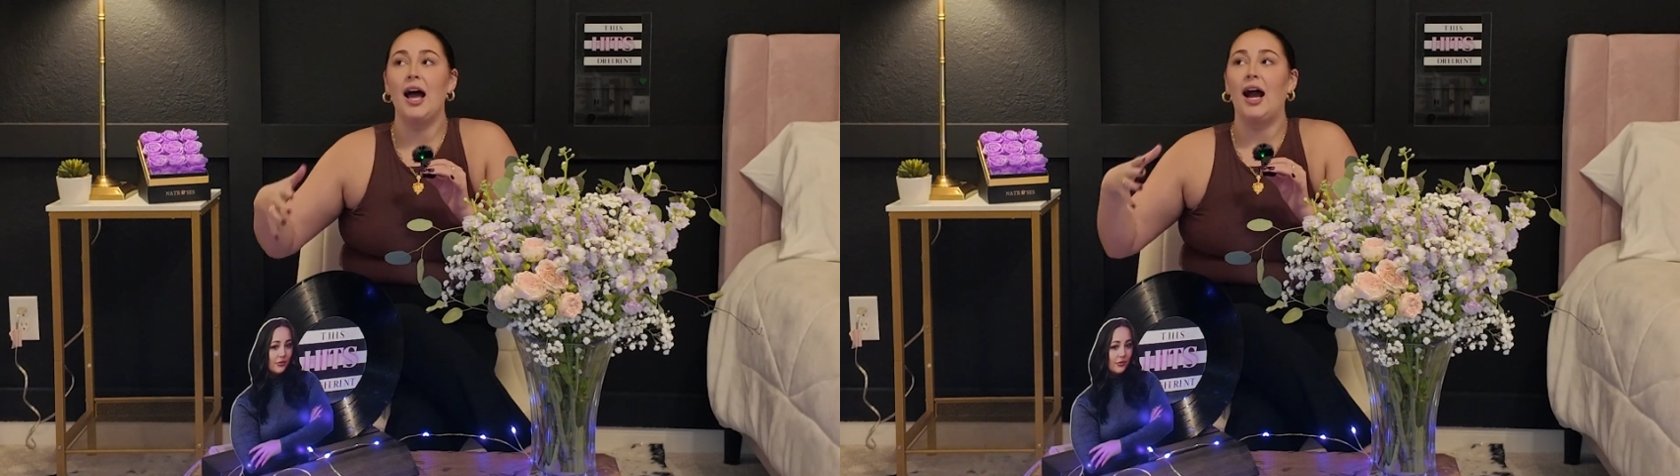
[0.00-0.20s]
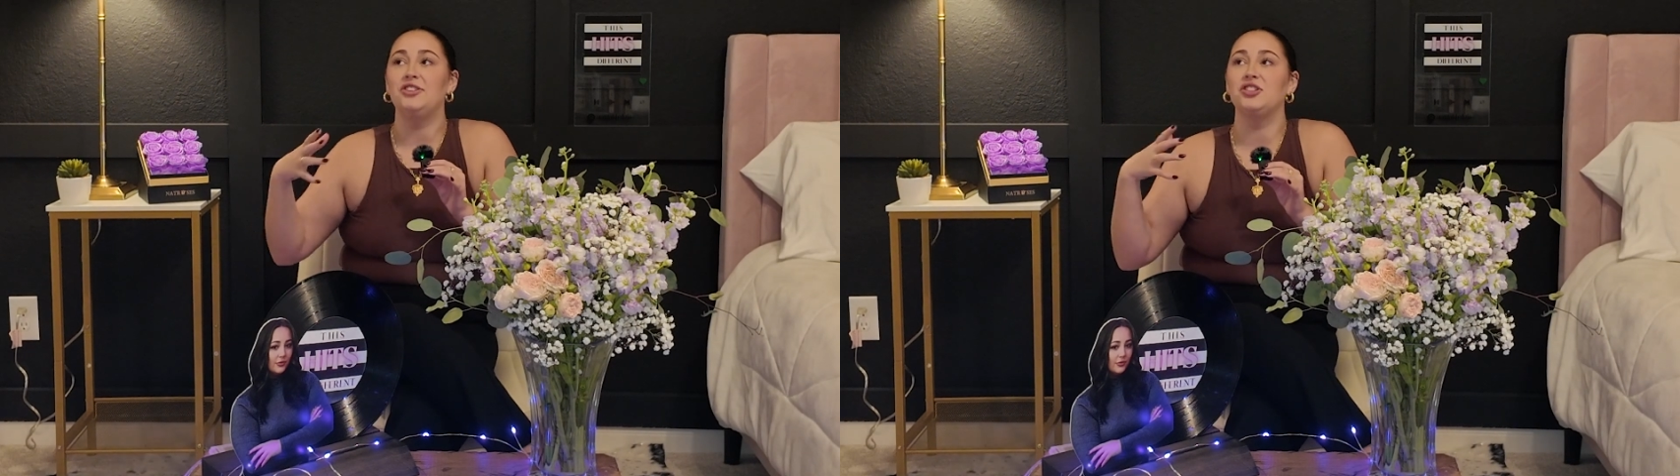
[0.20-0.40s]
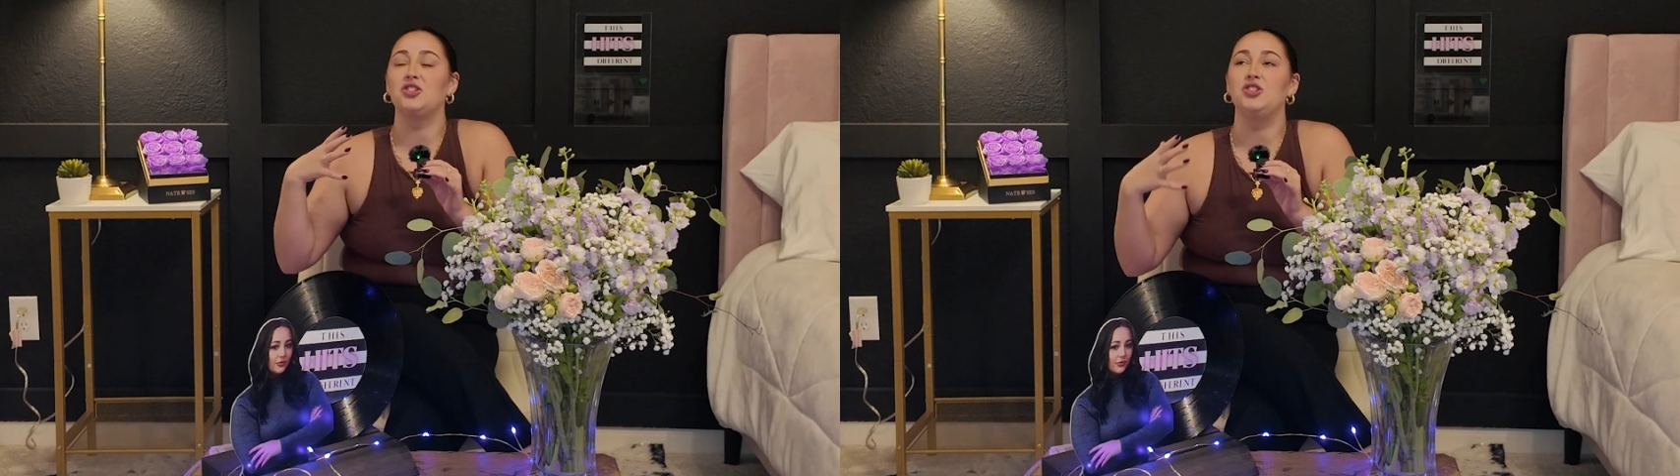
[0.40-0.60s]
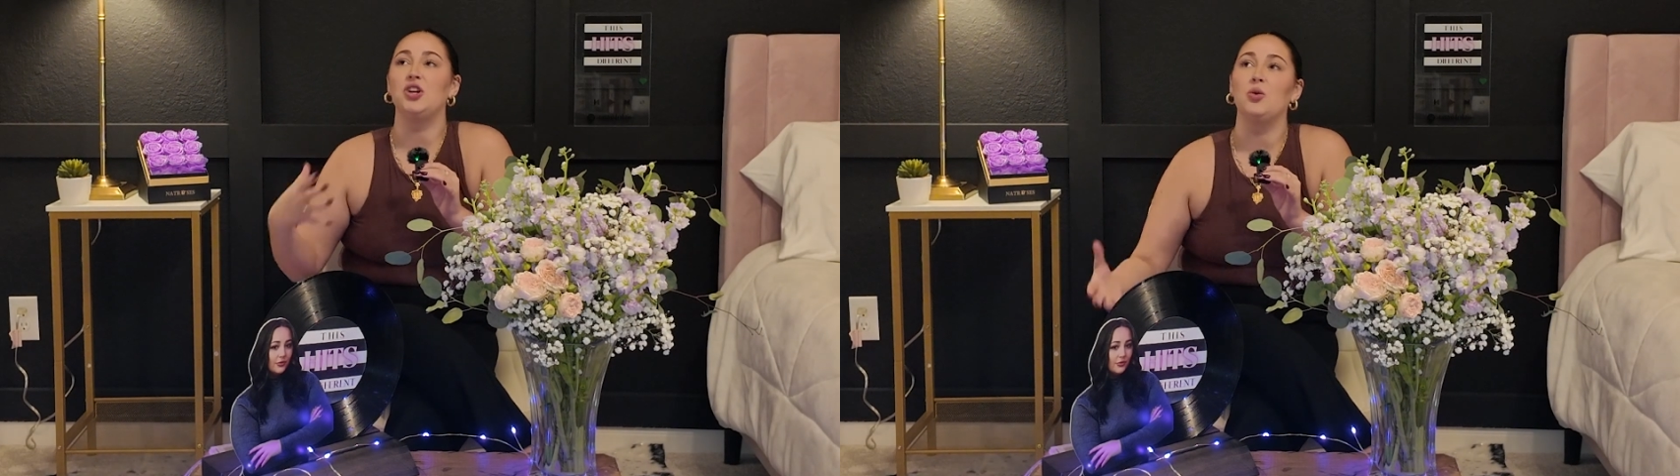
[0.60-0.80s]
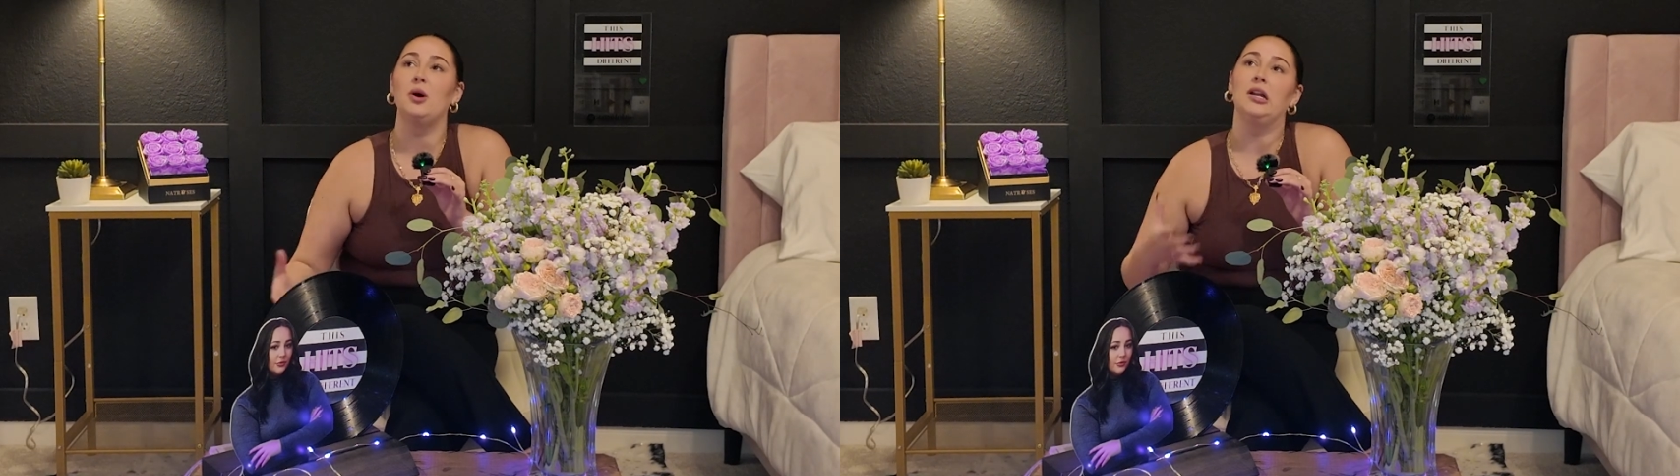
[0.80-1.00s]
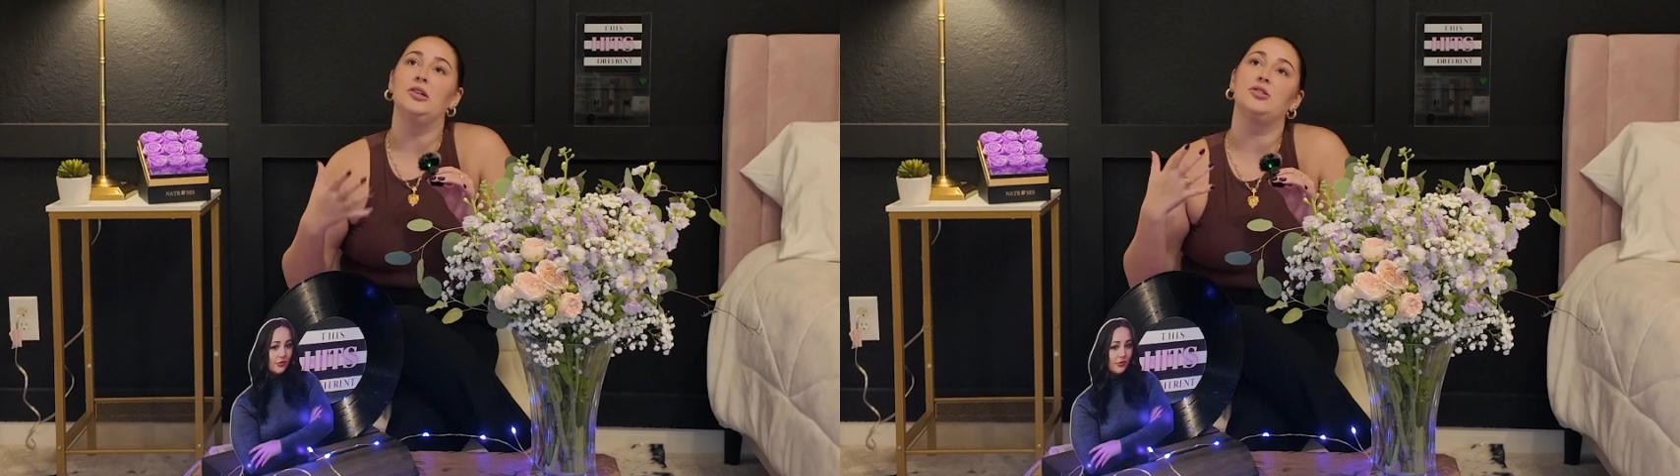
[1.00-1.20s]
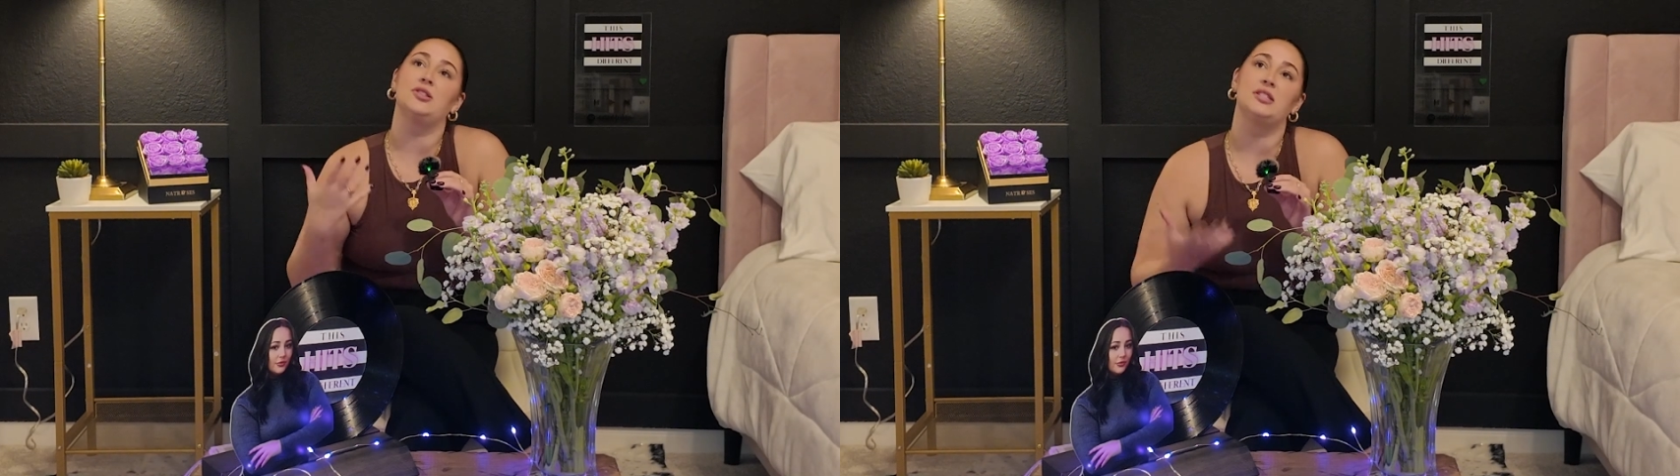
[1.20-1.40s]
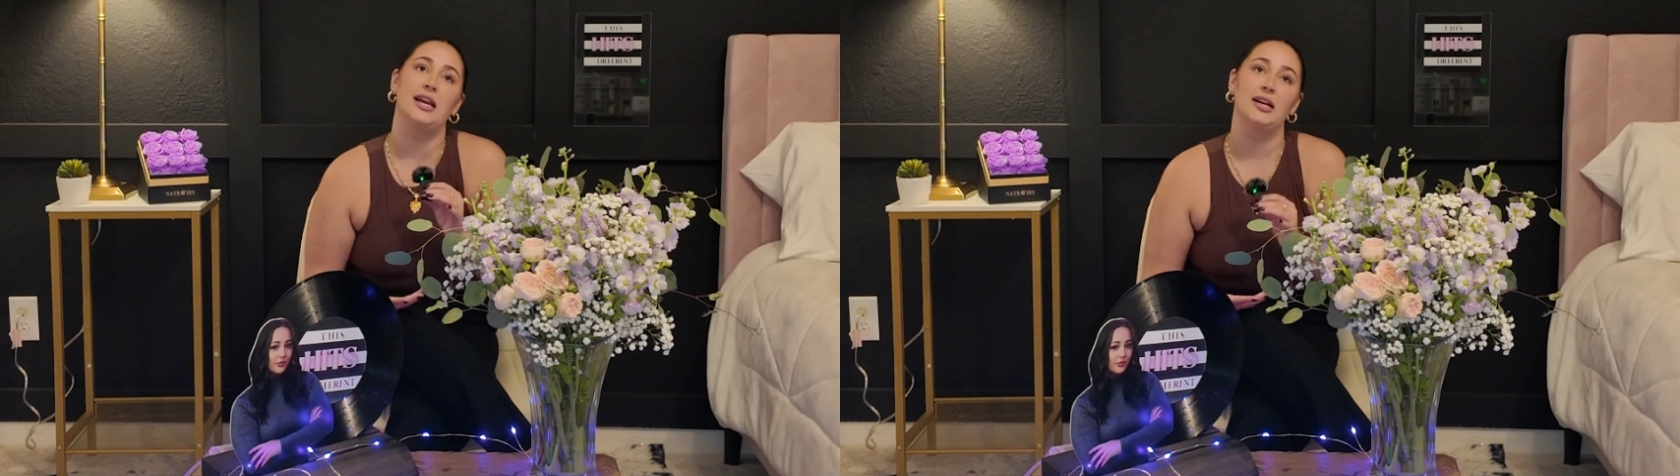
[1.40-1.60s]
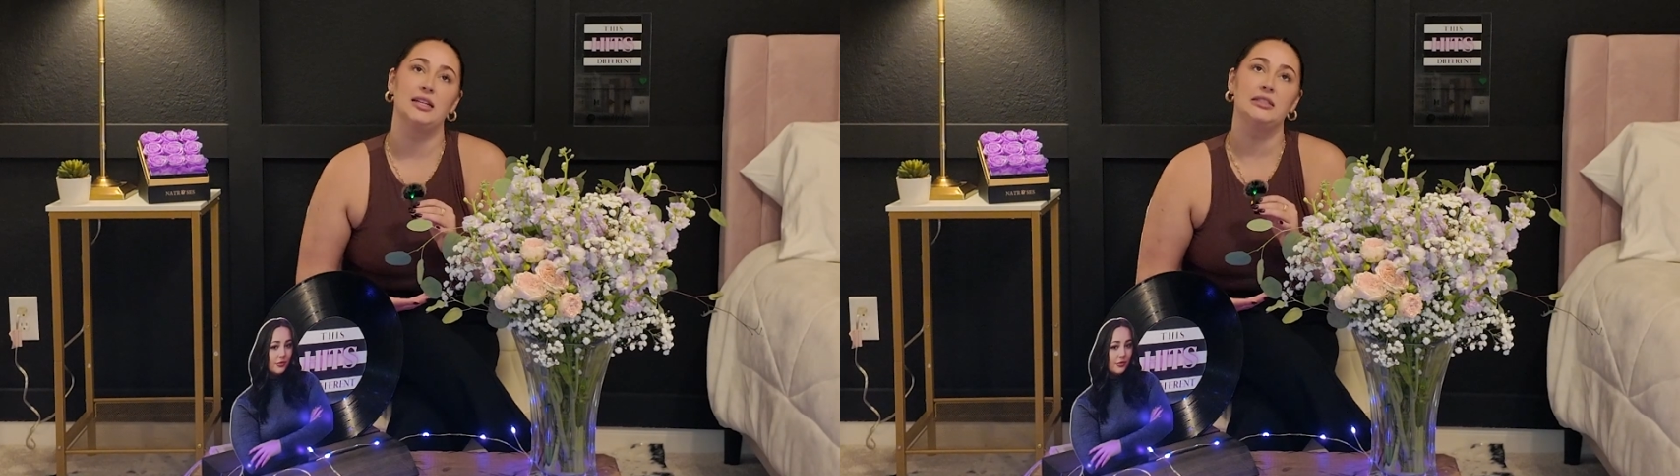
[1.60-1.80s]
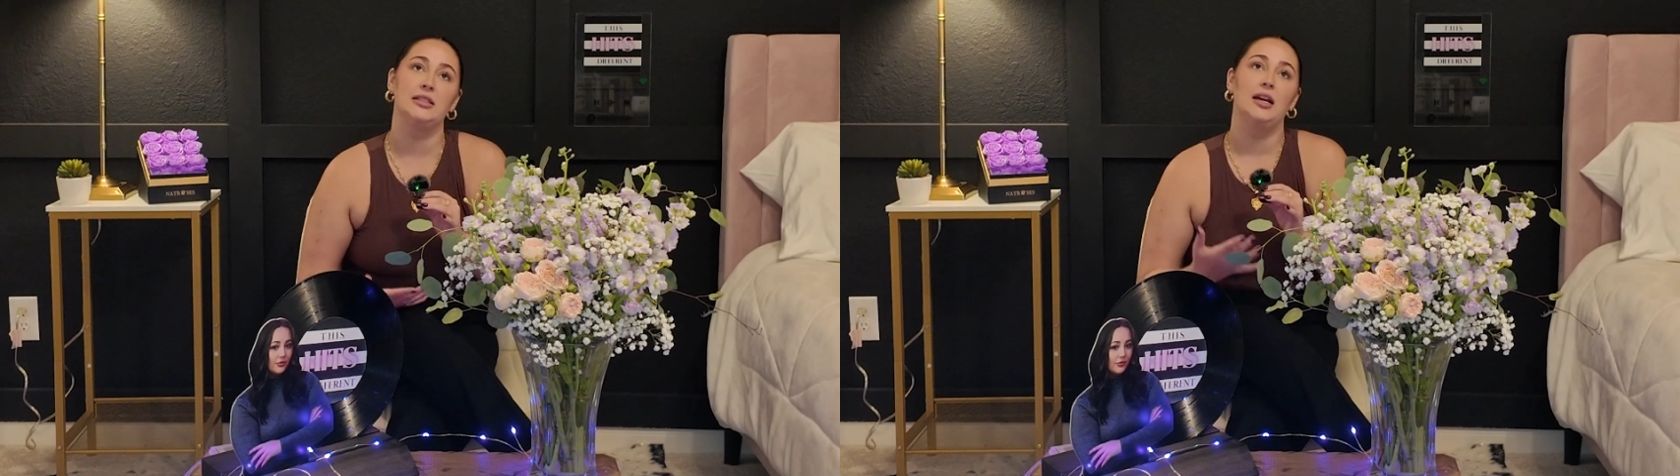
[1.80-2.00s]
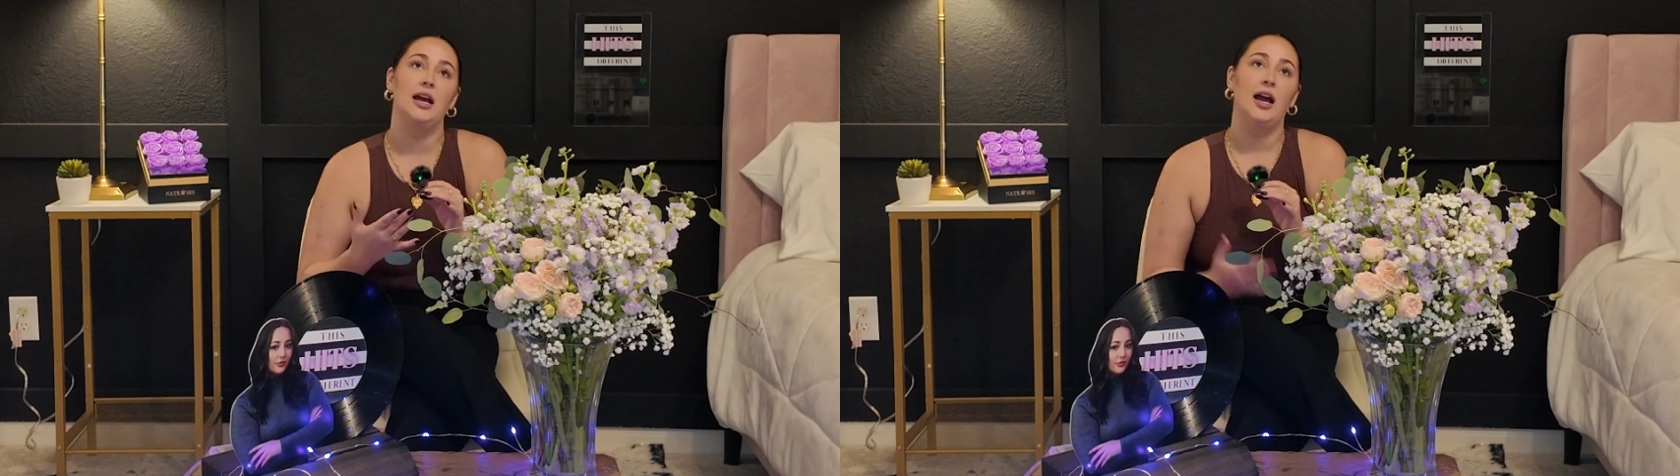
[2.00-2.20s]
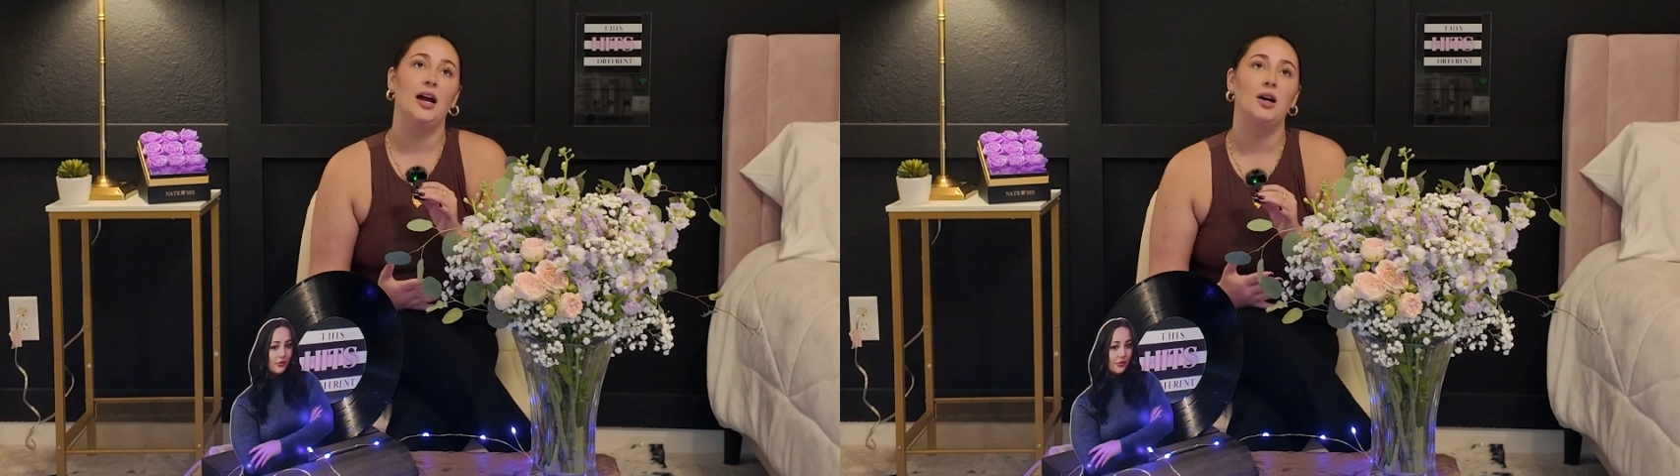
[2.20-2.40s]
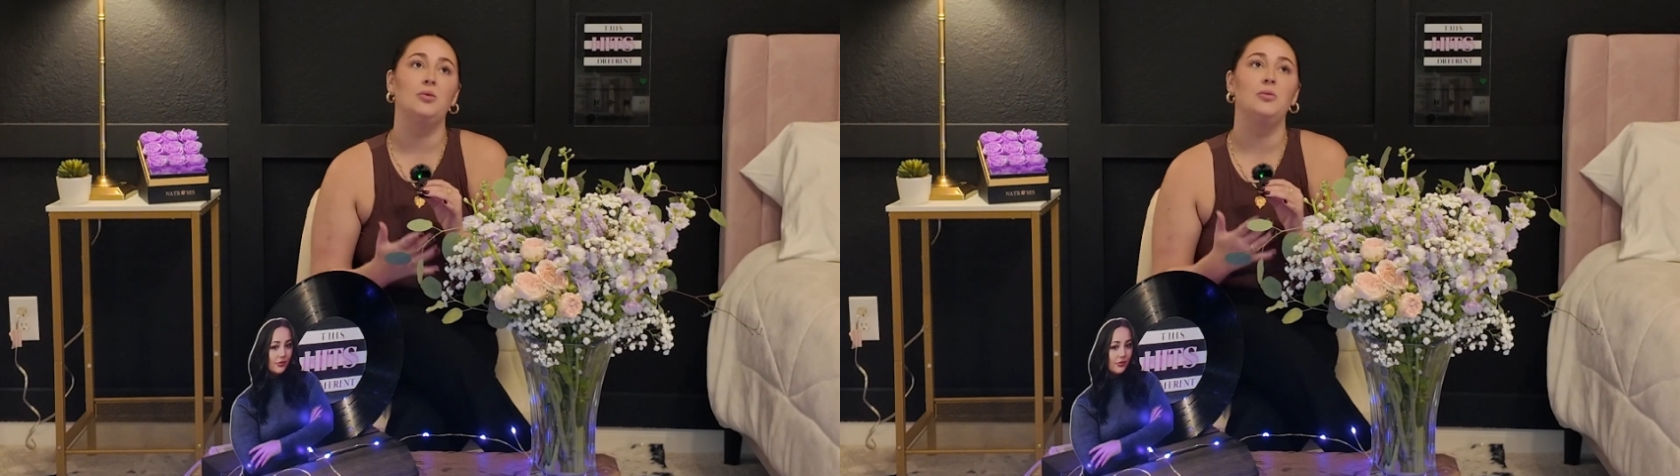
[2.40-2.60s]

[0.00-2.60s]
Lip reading: I just don't understand how